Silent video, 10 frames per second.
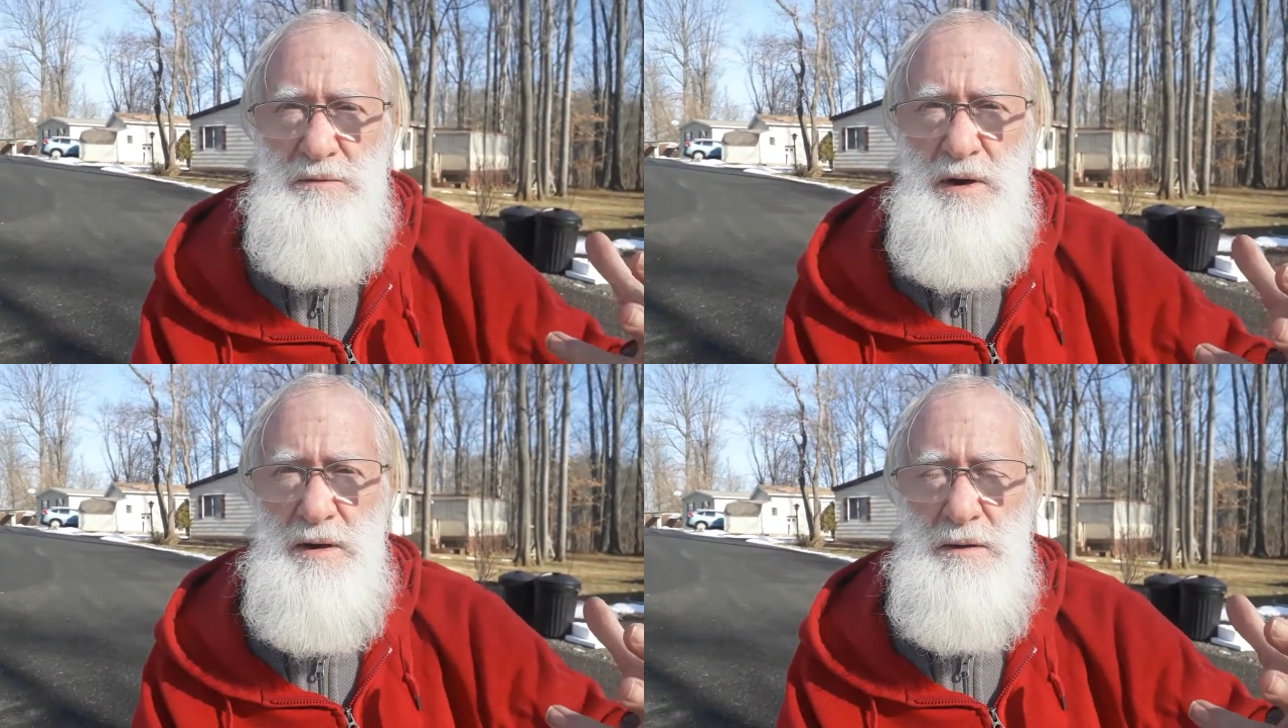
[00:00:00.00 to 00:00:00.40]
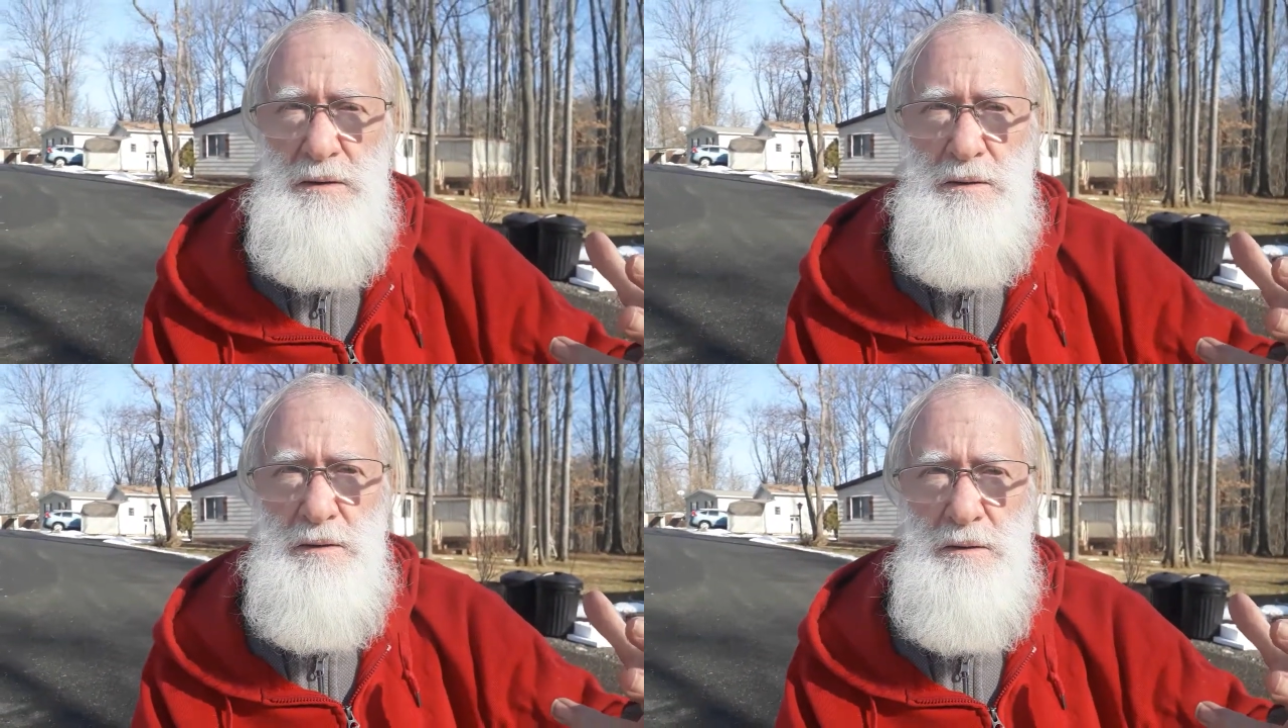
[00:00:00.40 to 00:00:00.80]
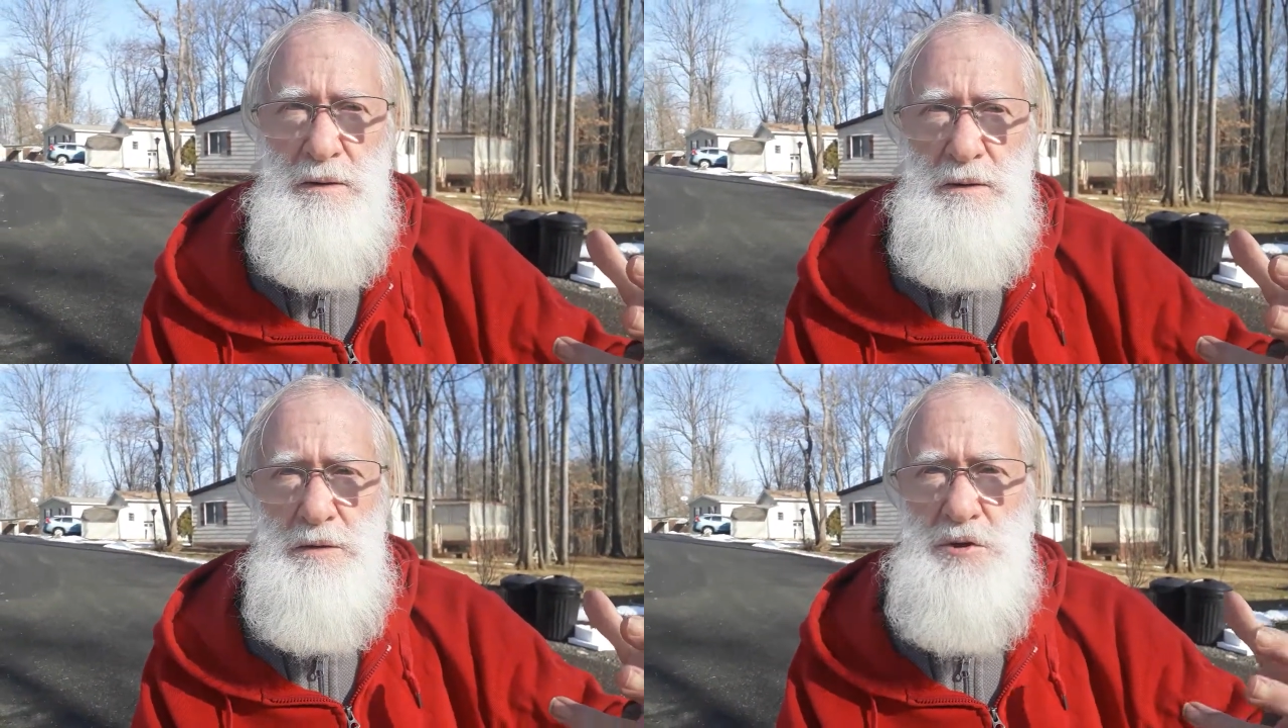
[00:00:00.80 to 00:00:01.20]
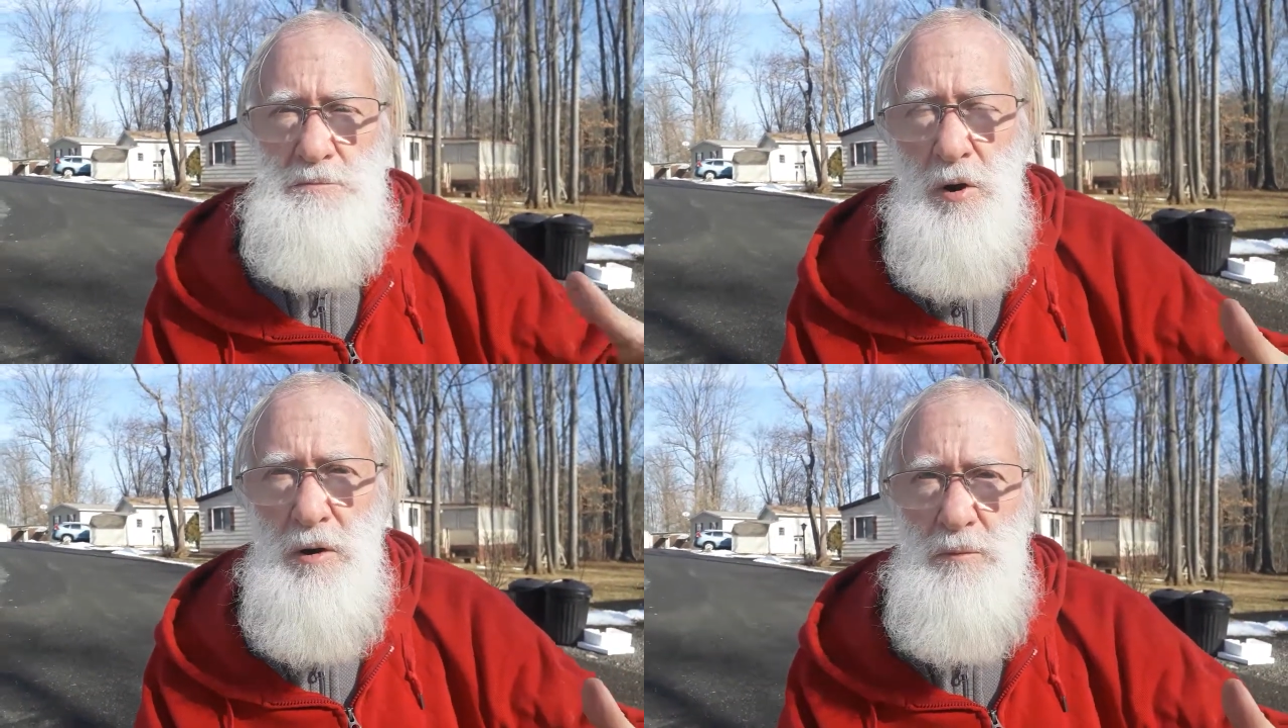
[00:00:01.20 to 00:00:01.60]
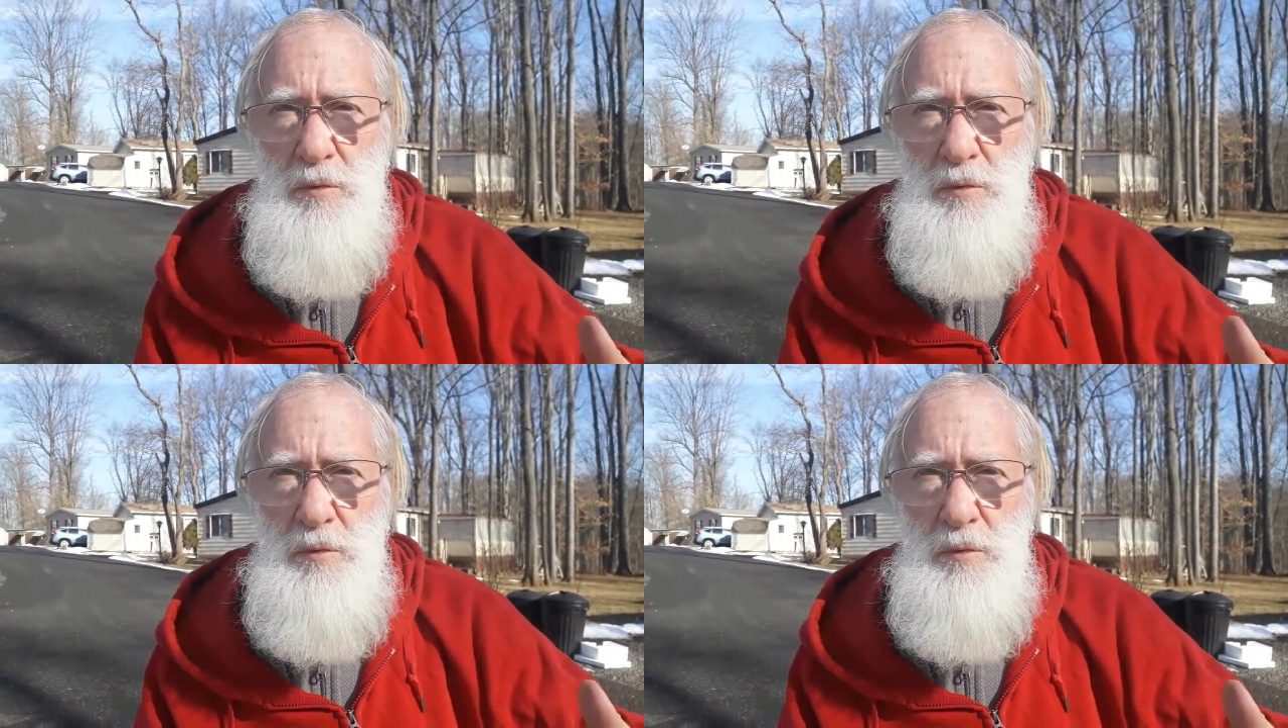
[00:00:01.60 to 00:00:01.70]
right, tomorrow